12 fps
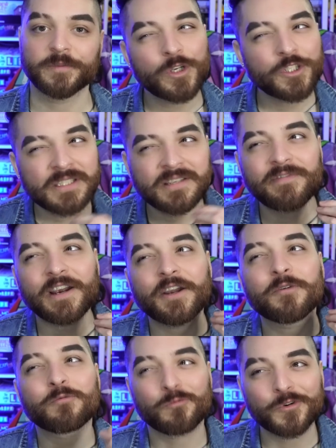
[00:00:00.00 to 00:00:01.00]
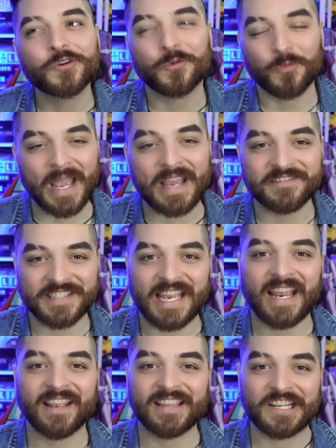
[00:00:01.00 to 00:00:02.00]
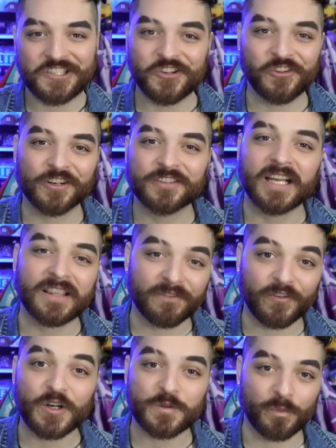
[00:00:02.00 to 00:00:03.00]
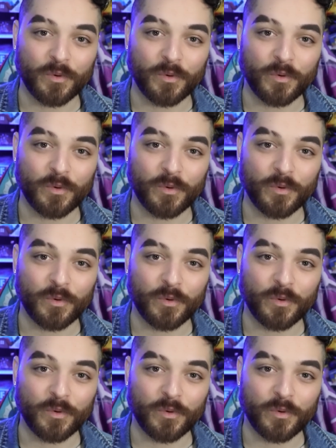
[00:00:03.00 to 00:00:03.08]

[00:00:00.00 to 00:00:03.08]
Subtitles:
which is a very rude way of saying that she looked like the first